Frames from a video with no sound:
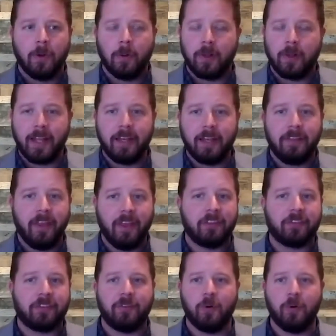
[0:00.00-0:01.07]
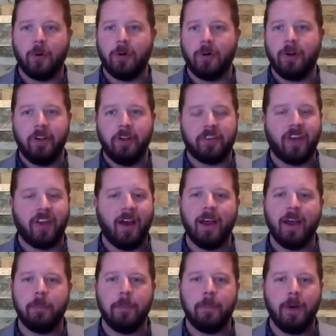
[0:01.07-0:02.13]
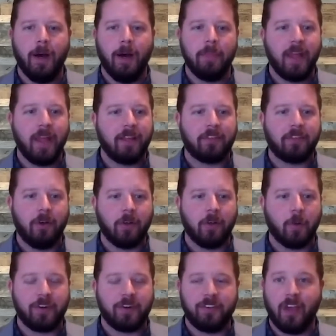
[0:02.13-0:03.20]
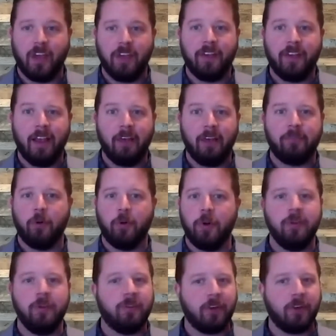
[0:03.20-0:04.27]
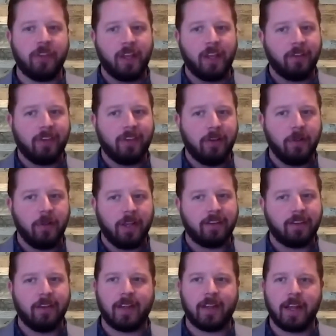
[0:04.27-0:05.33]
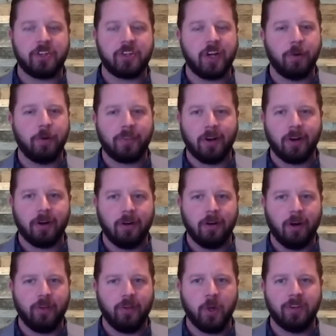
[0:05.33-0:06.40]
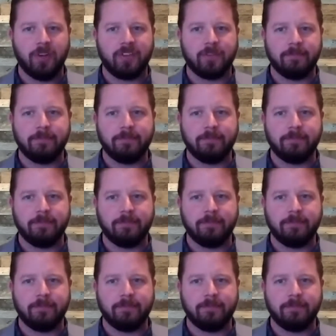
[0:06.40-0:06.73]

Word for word: Well, Andy, thanks for your time. Um, that's all the questions I have for you. Is there anything else that you'd like to kind of share with our, our viewers?